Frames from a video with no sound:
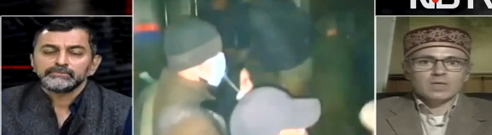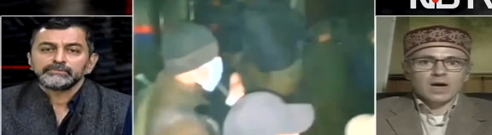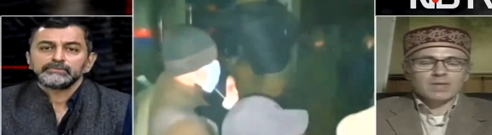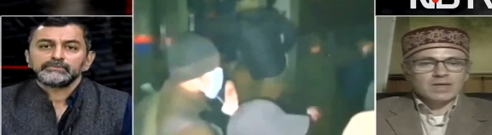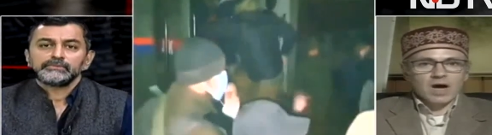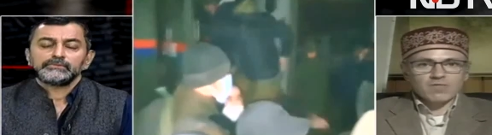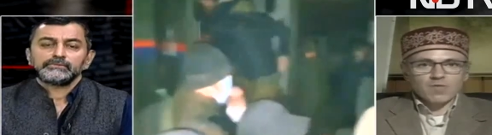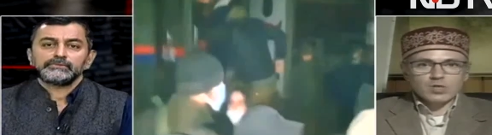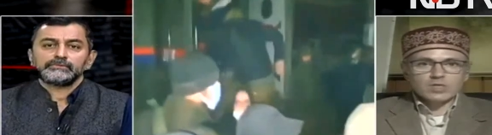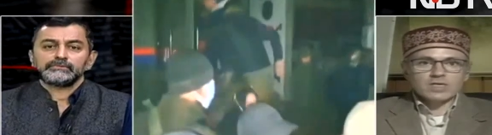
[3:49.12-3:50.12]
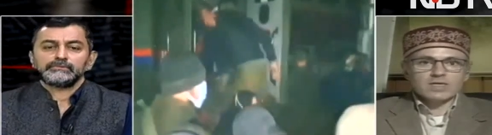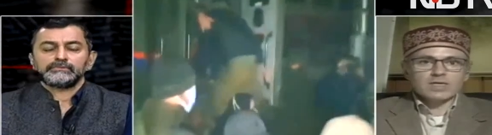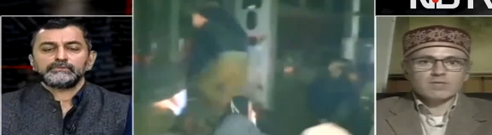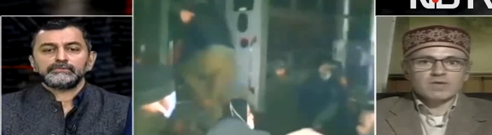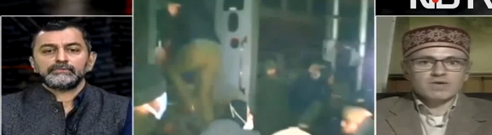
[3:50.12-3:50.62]
Speaker 1: I mean,
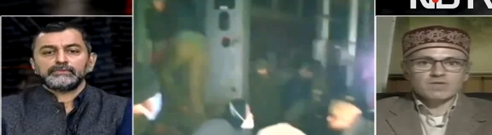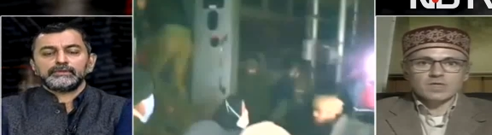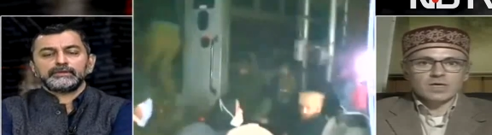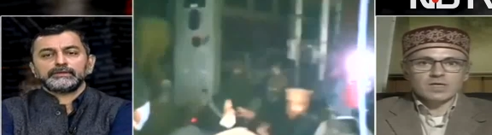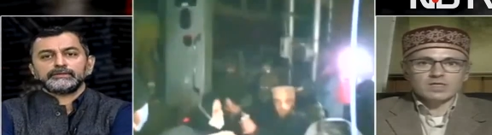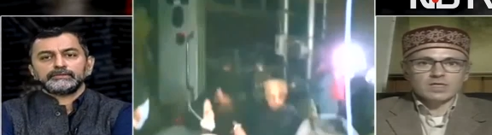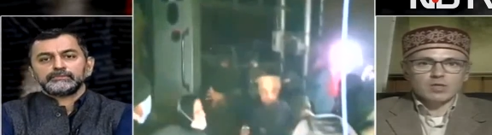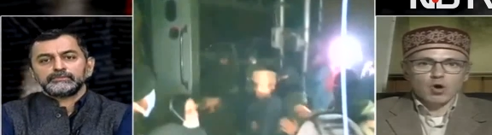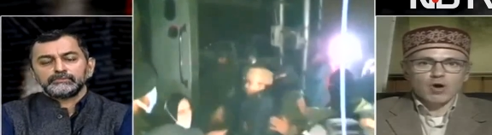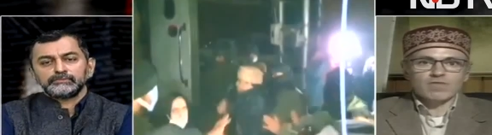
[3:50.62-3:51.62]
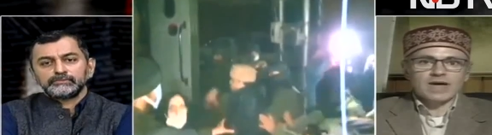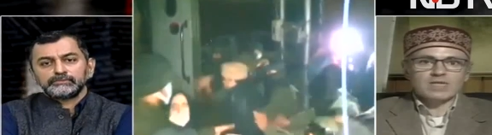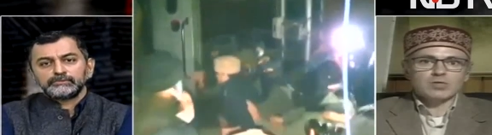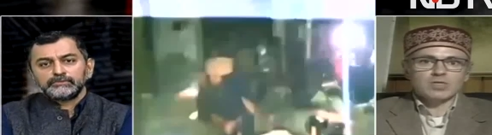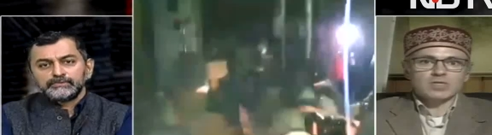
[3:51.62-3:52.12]
unfortunately, we have turned the law of
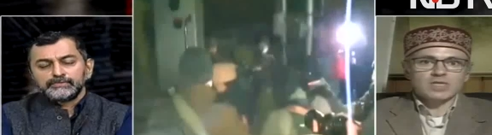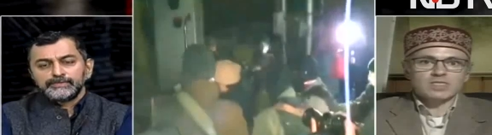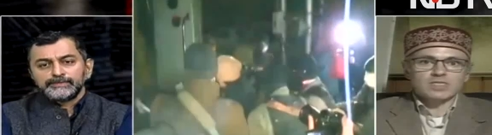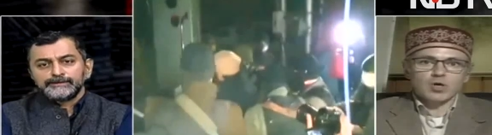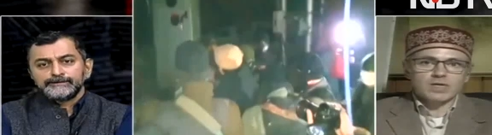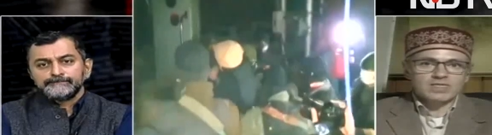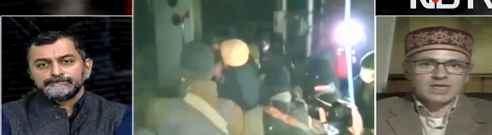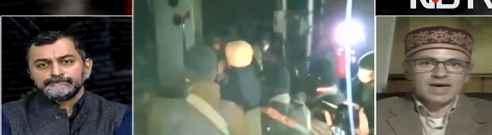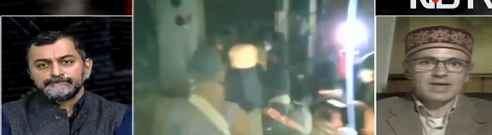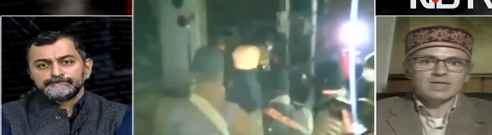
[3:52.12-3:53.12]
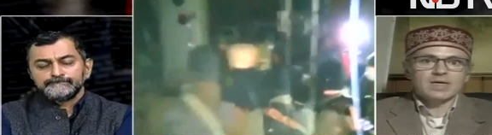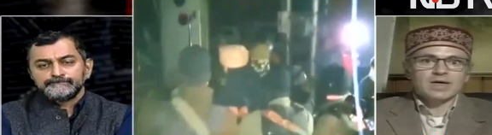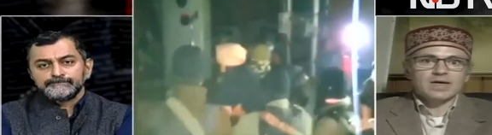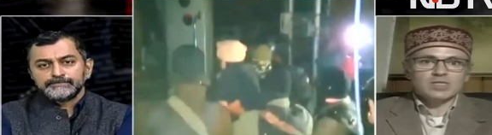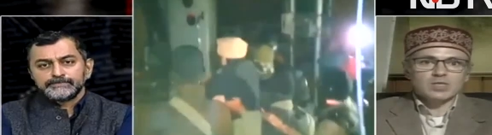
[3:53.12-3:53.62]
natural justice on its head
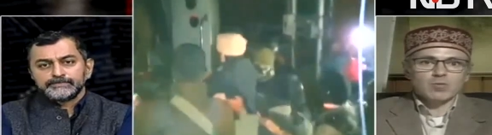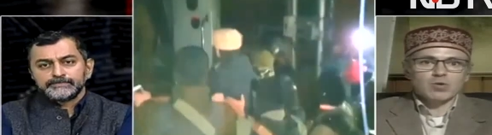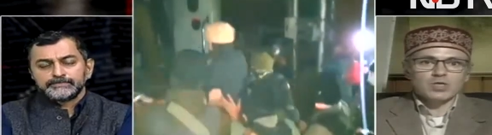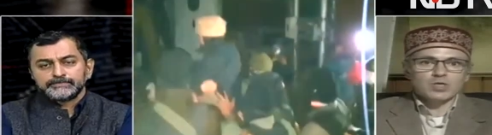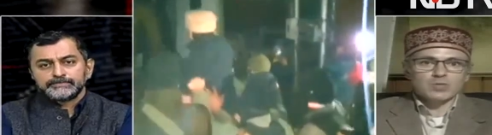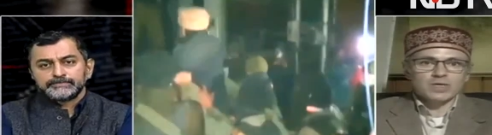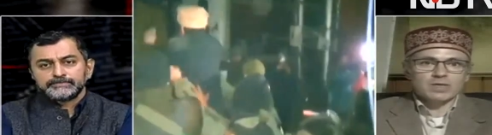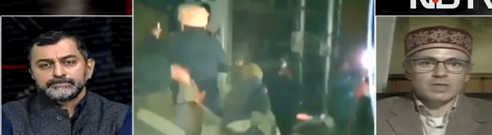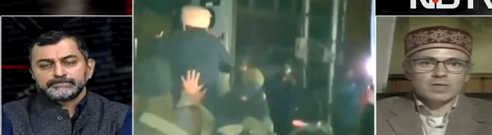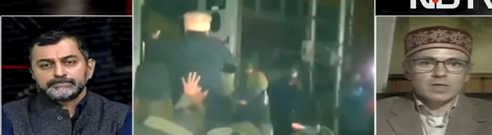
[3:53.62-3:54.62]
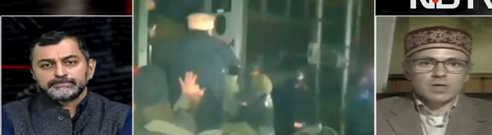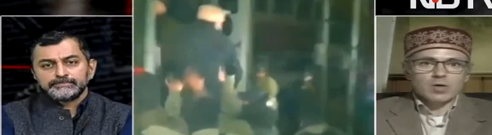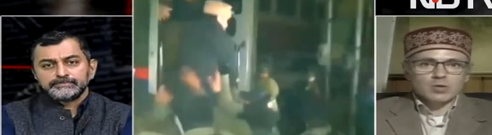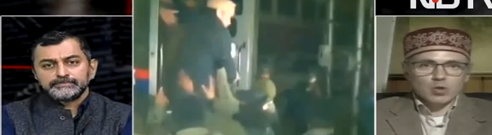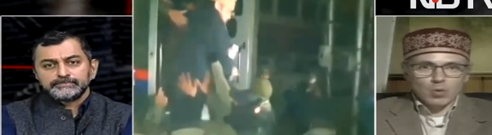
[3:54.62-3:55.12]
in Jammu and Kashmir.
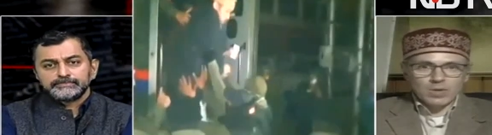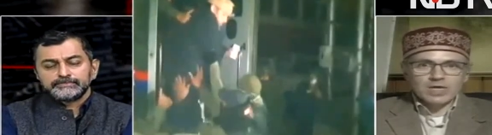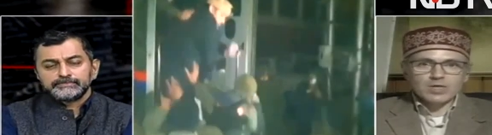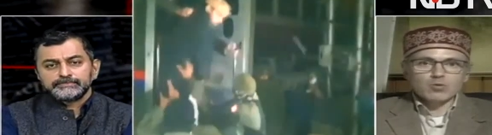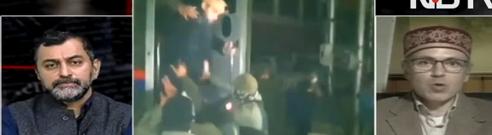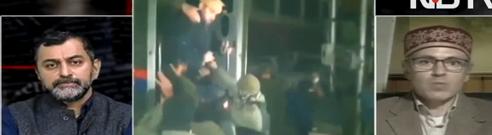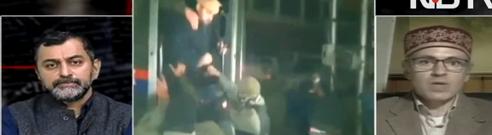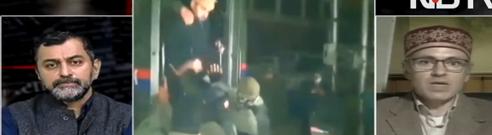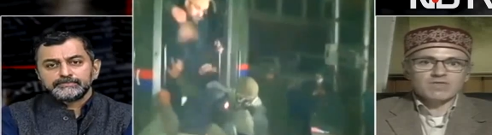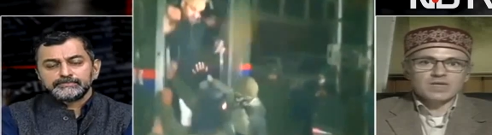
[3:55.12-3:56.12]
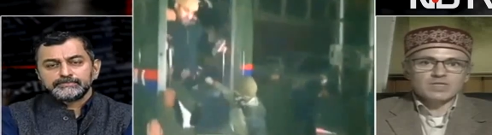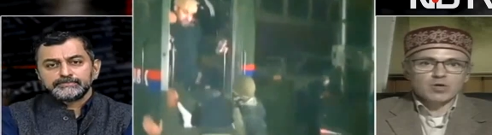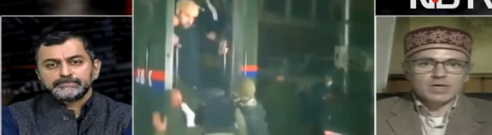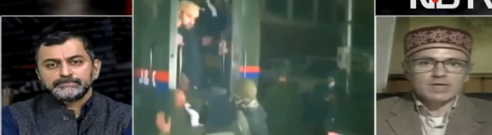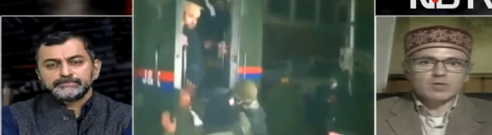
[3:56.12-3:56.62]
Normally, you would believe that
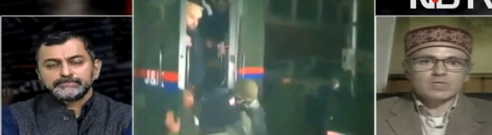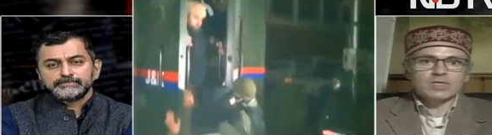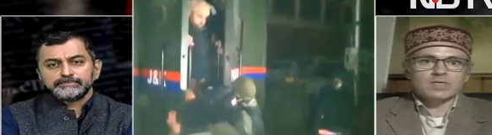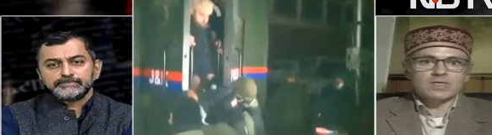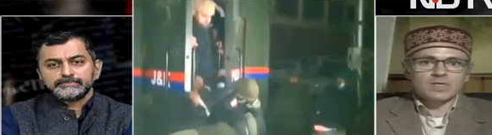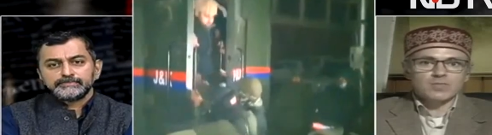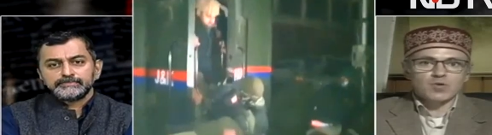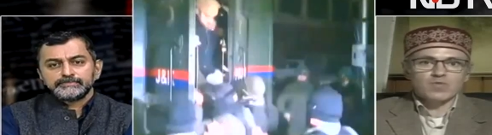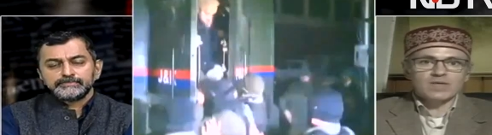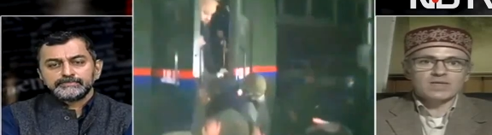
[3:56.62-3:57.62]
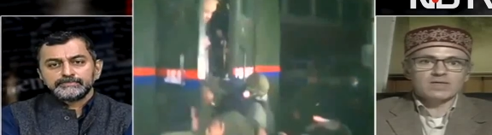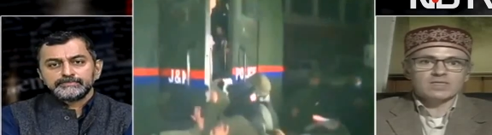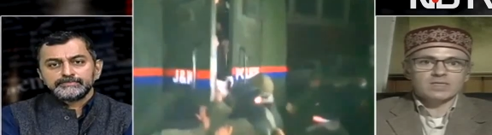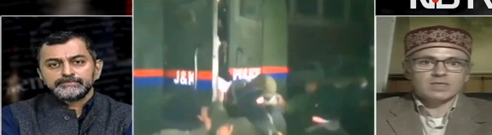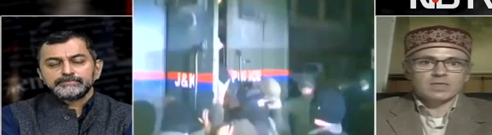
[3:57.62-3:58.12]
you are innocent until proven
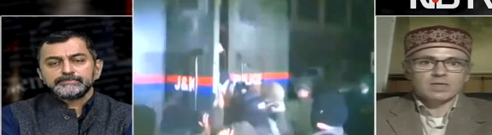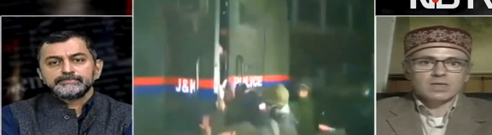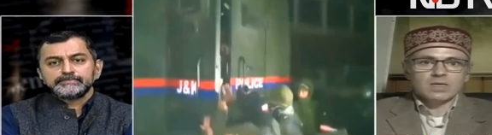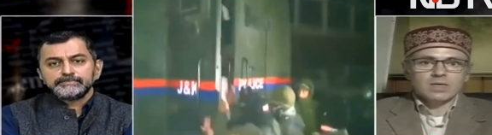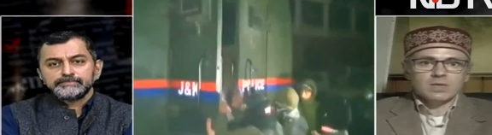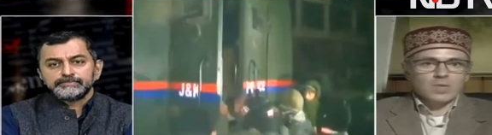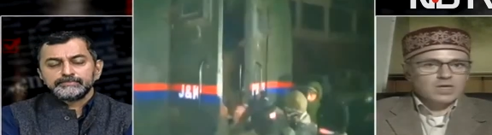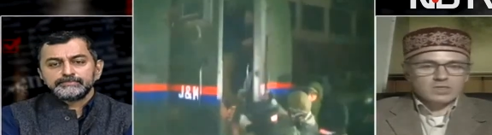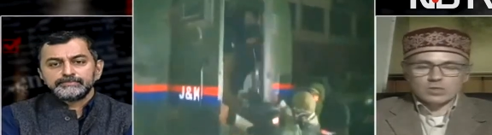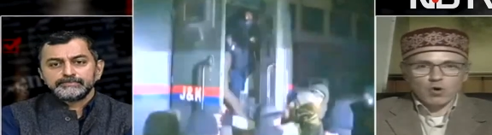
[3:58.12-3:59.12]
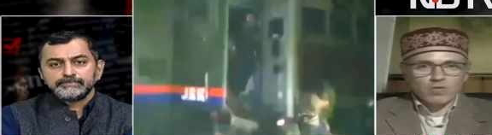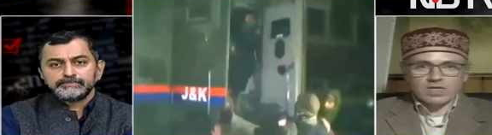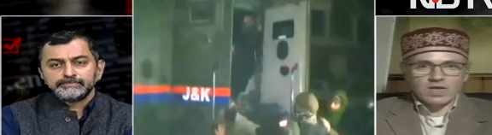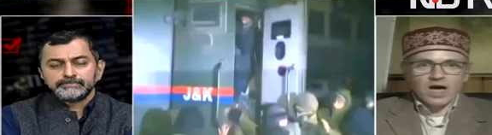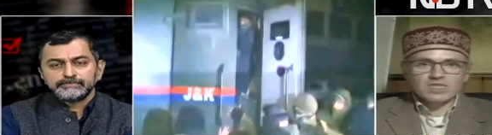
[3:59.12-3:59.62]
guilty. But over
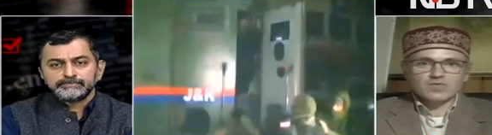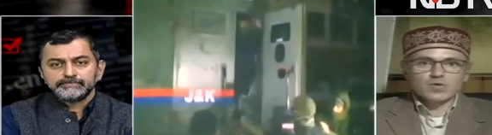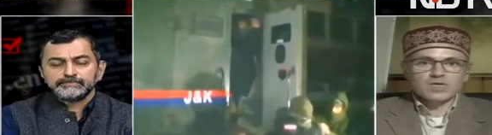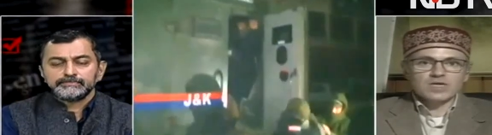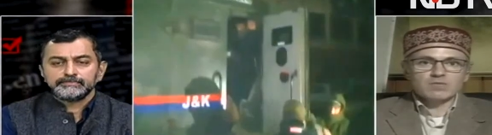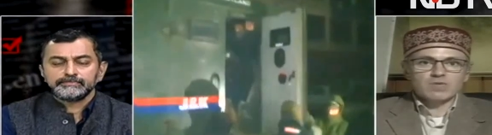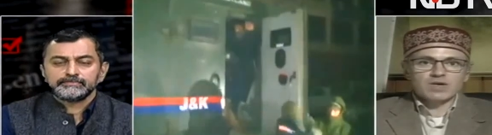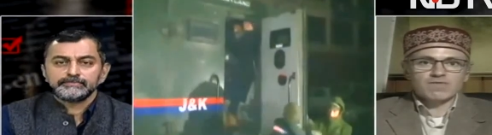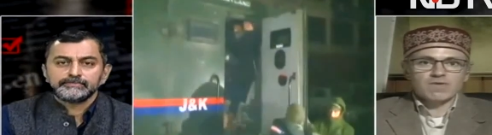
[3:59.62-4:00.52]
the last few years, we have